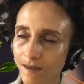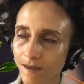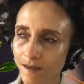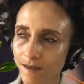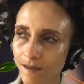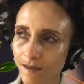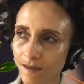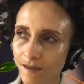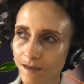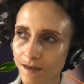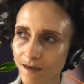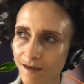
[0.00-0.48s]

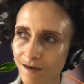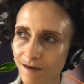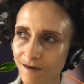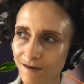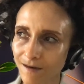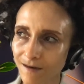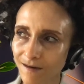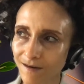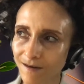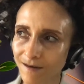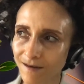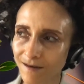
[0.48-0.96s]
that,
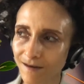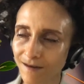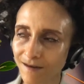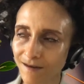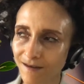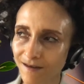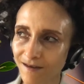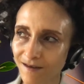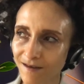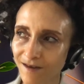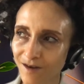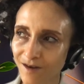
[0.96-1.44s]

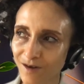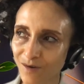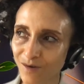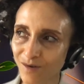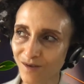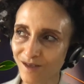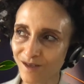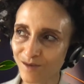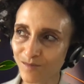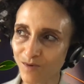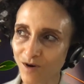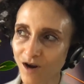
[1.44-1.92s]

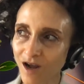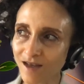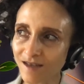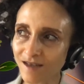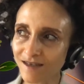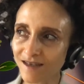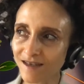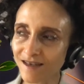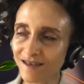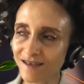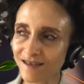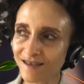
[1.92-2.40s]
this
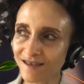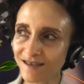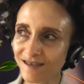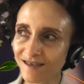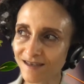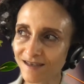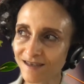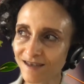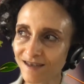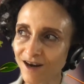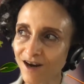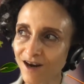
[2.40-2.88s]
process,
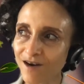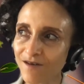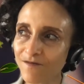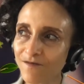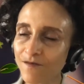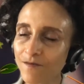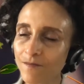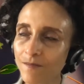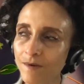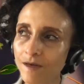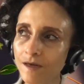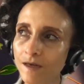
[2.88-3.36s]
it's hard
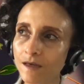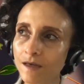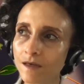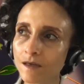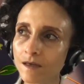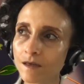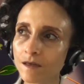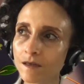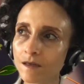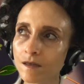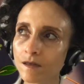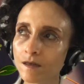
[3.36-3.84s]
for me
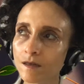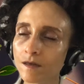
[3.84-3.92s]
to